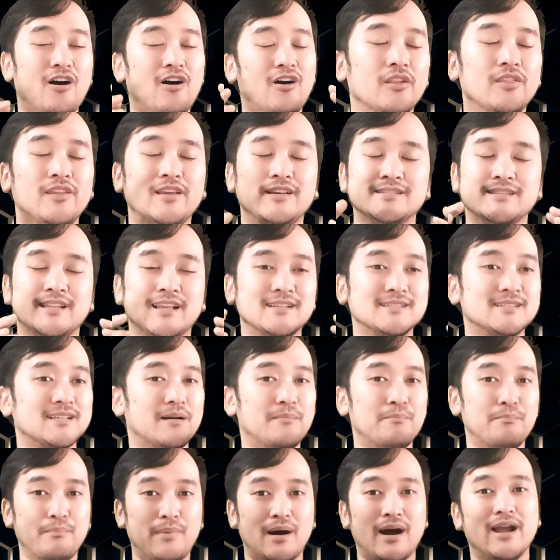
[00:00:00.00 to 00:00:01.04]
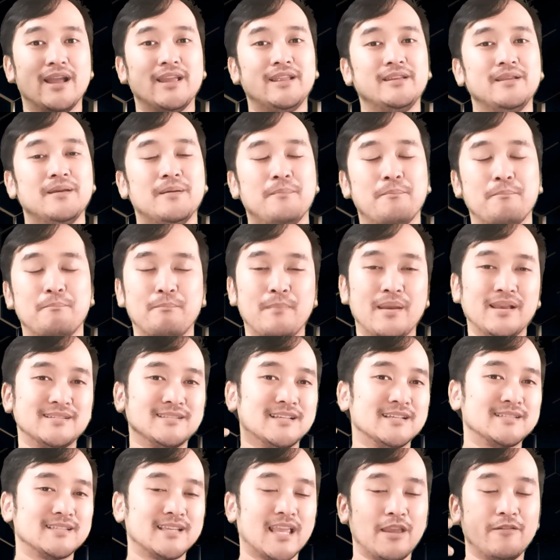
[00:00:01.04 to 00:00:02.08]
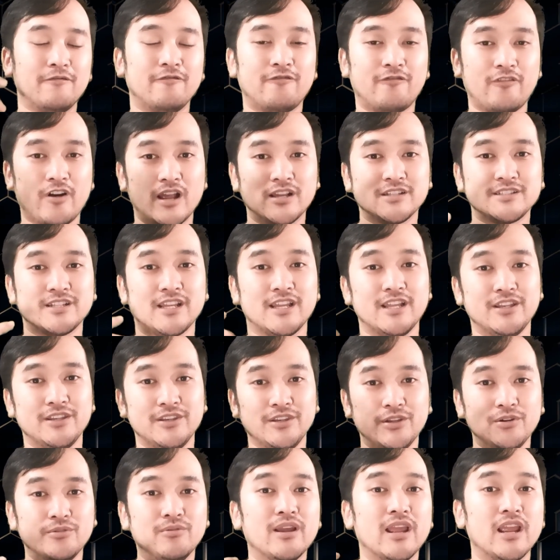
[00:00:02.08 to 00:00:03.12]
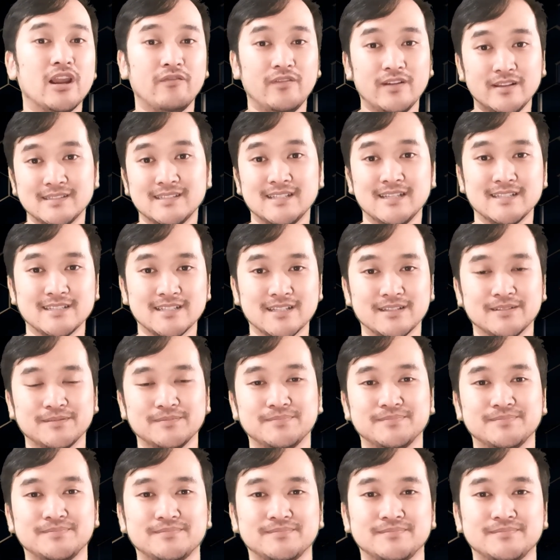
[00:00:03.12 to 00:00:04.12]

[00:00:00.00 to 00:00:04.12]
All these things combined makes this game fresh and new every season.